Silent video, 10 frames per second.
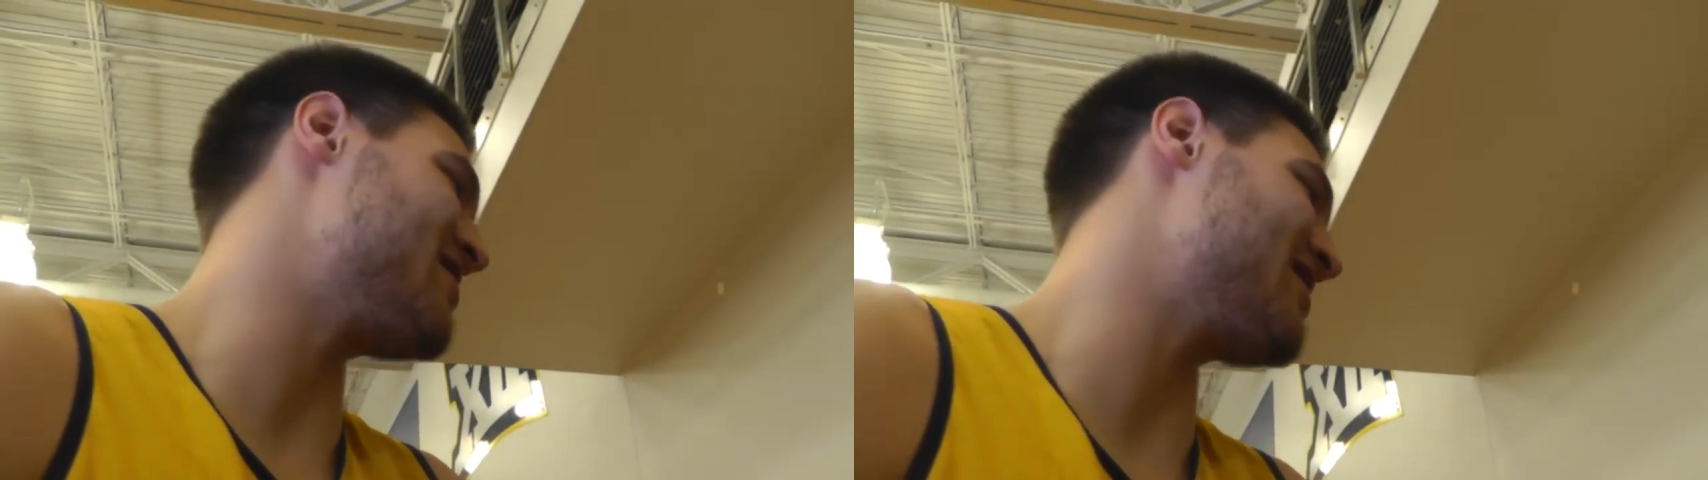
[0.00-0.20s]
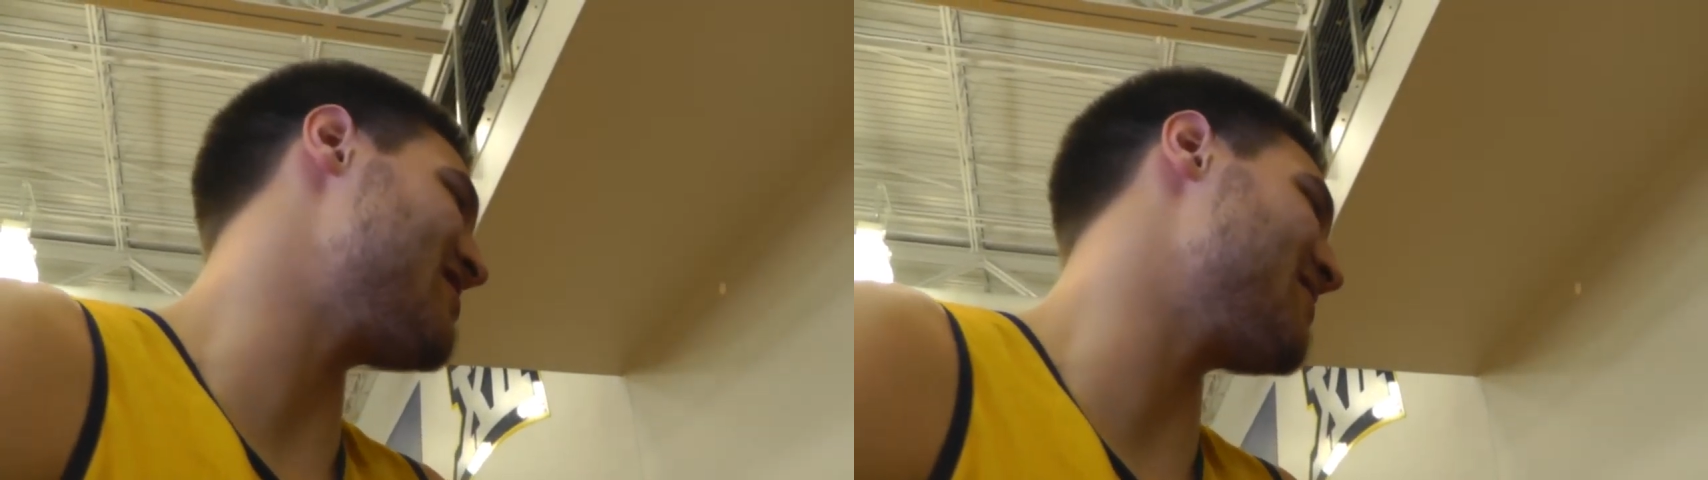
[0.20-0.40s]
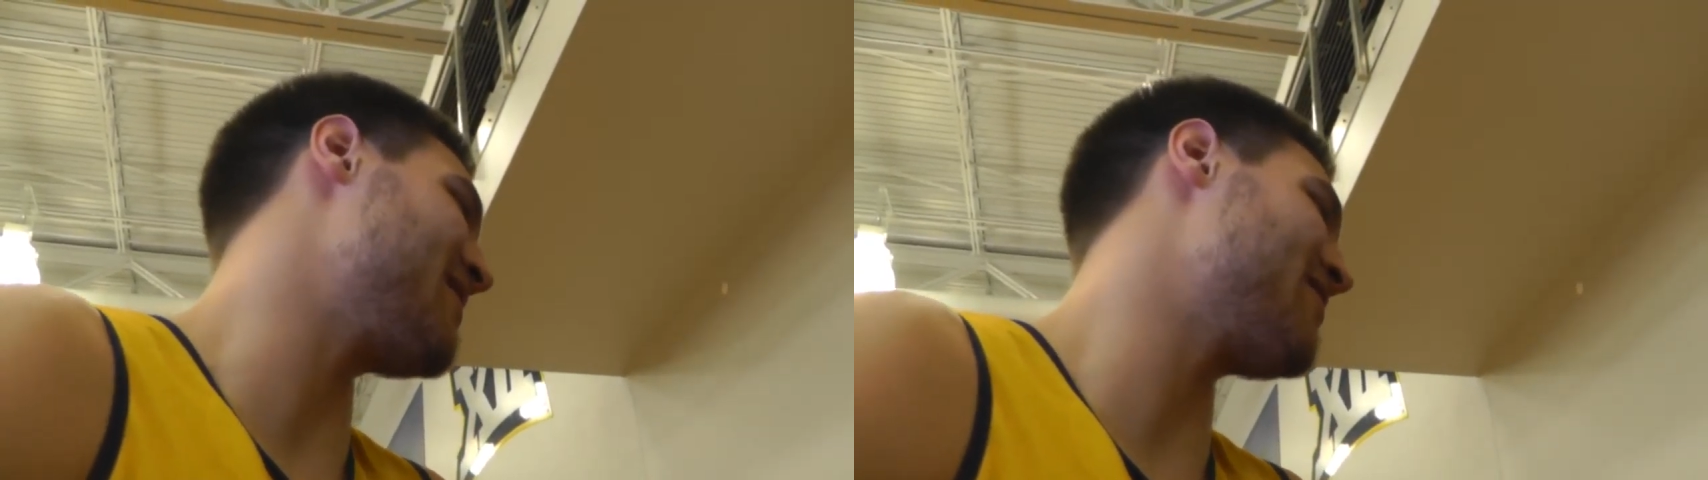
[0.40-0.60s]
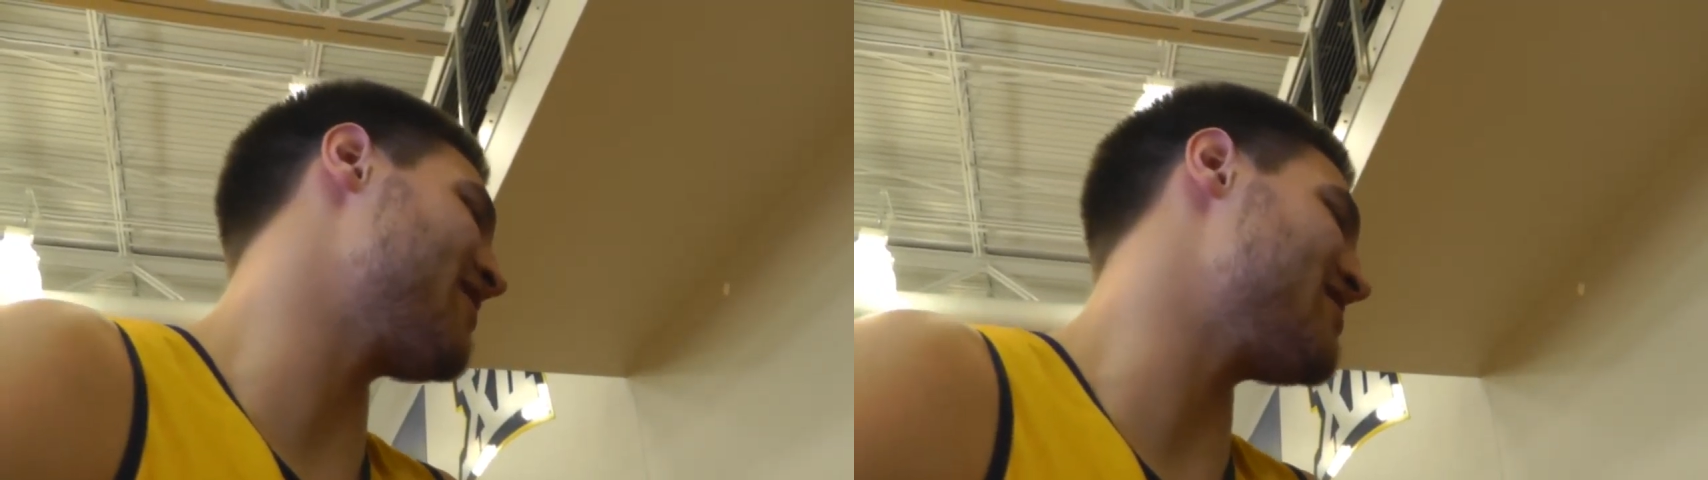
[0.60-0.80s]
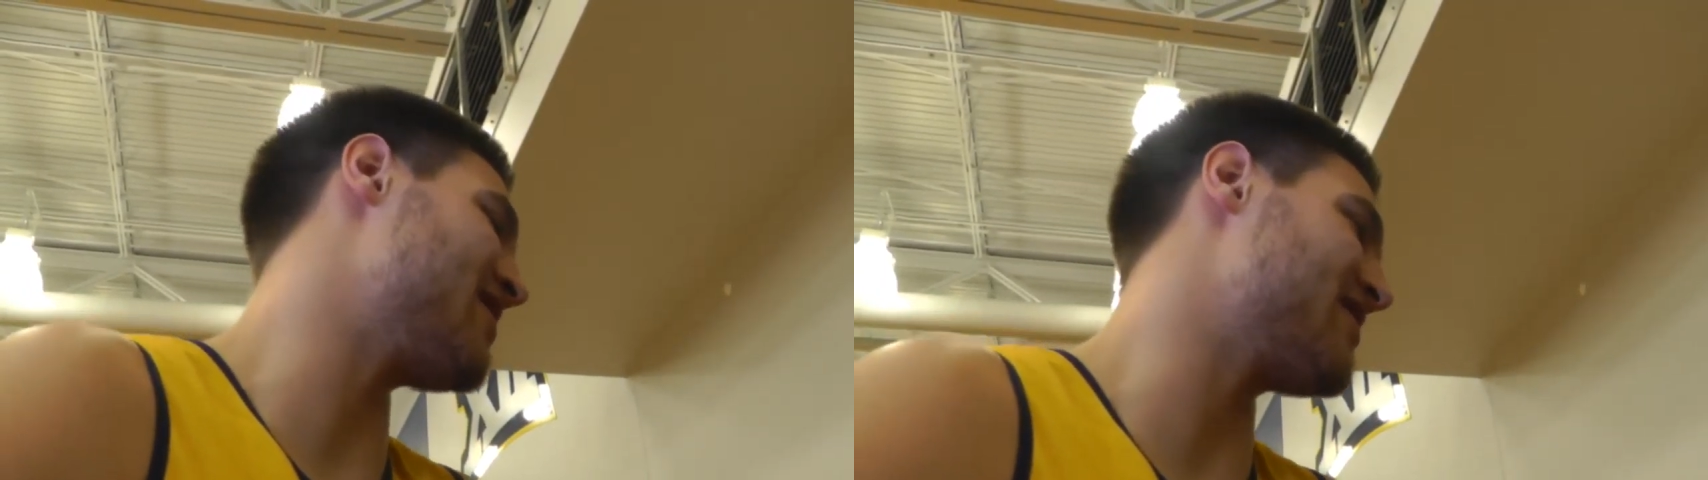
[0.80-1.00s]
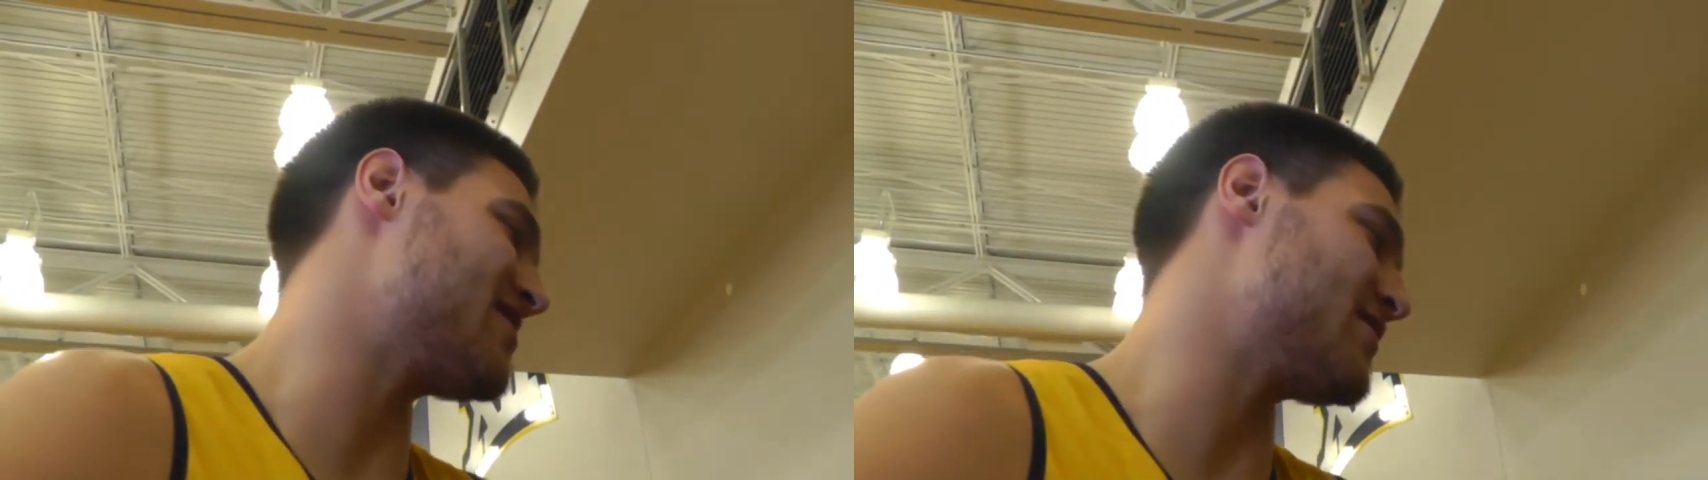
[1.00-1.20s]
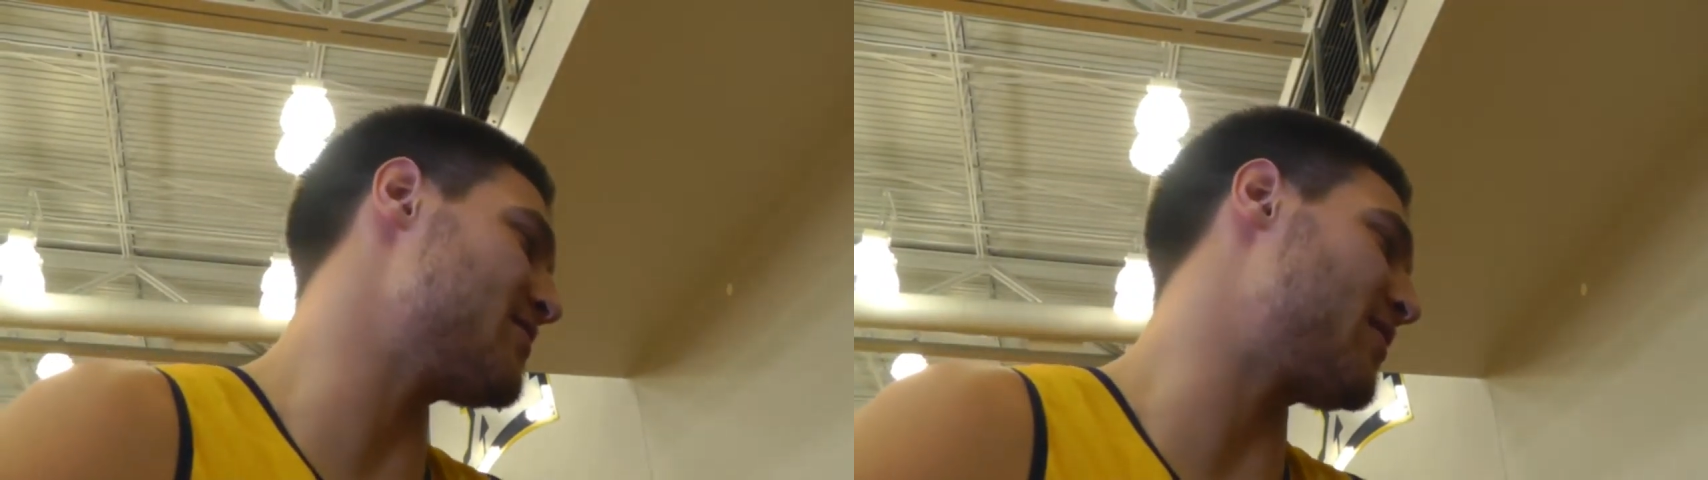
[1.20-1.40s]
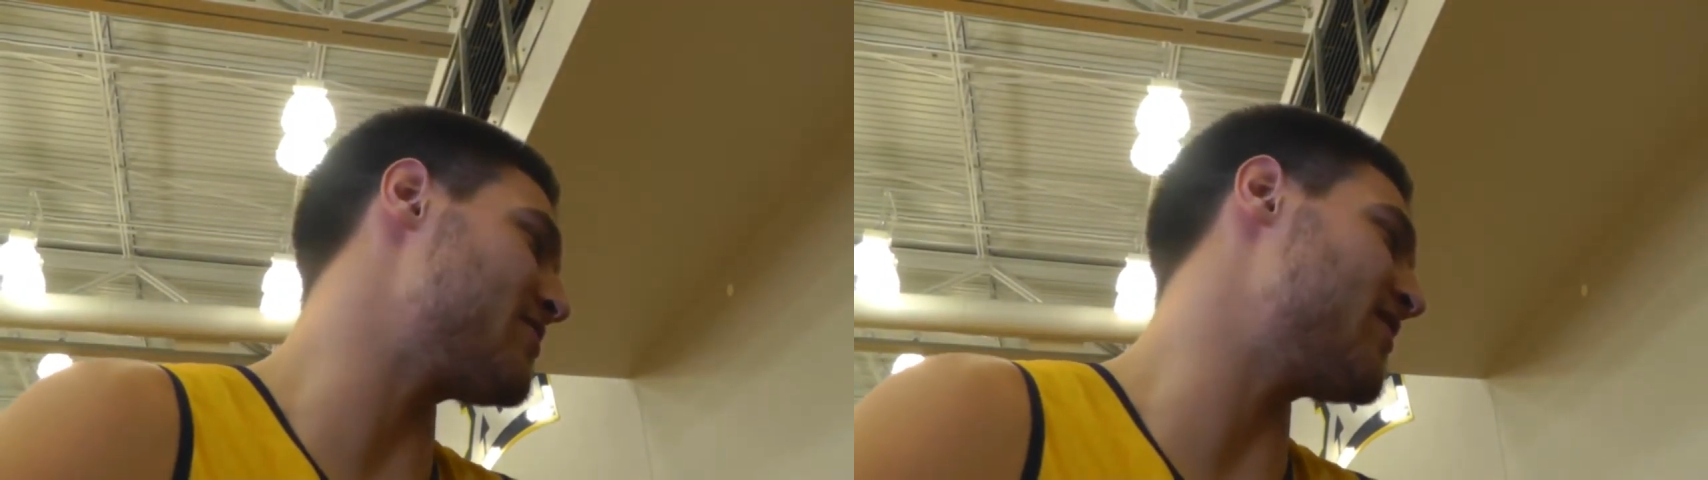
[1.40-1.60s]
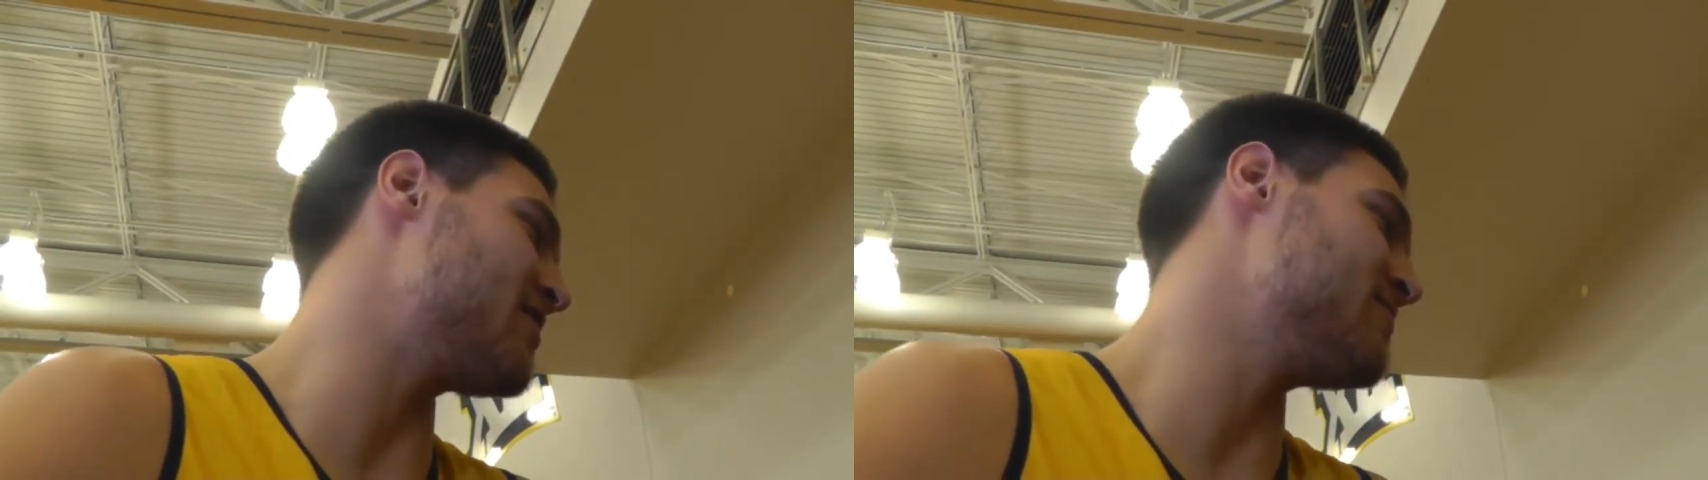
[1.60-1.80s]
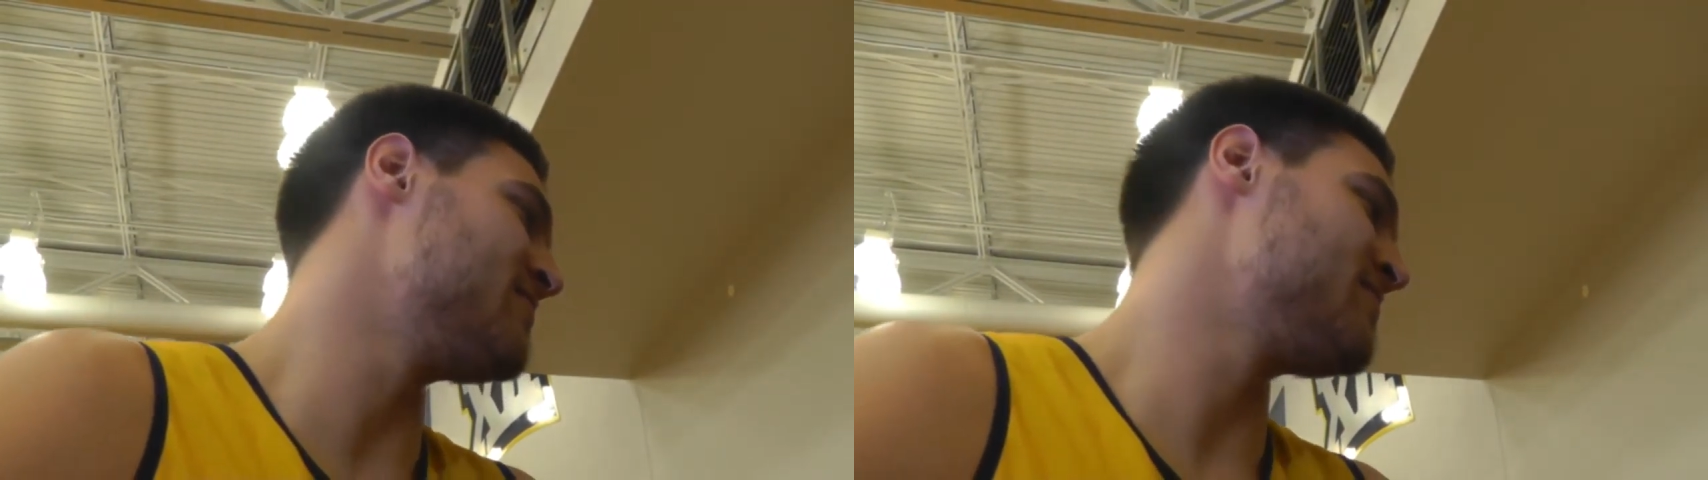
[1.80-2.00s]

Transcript: seeing something different, so it's always fun.